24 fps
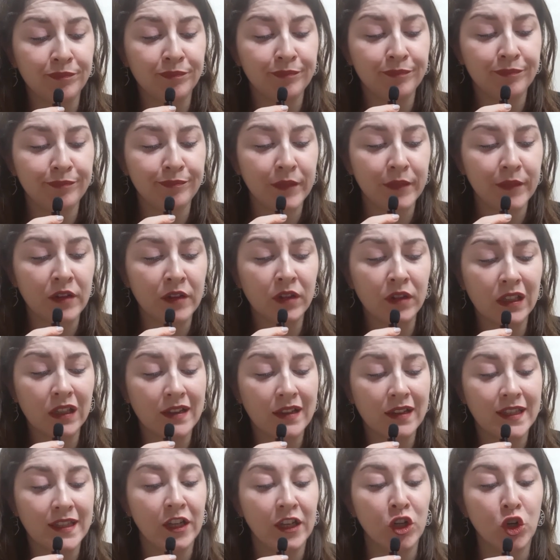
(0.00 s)
he realized
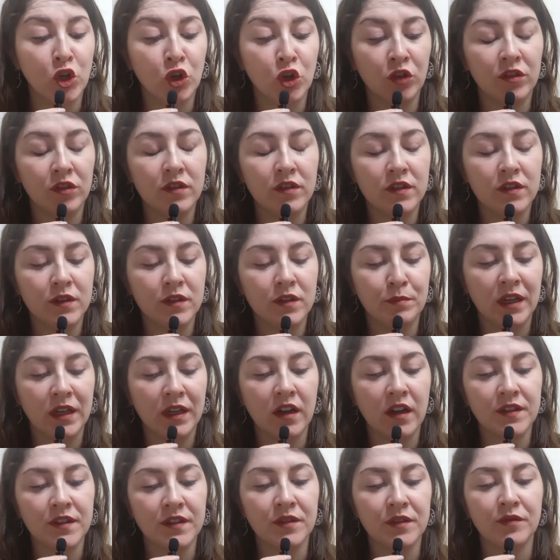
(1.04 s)
that he couldn't
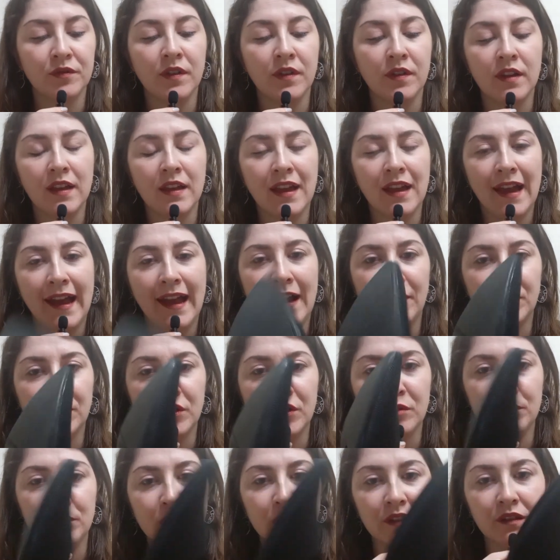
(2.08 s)
because of how
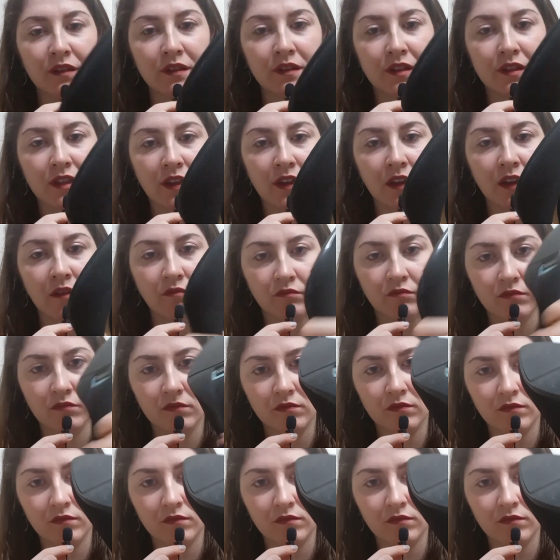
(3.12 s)
they're built and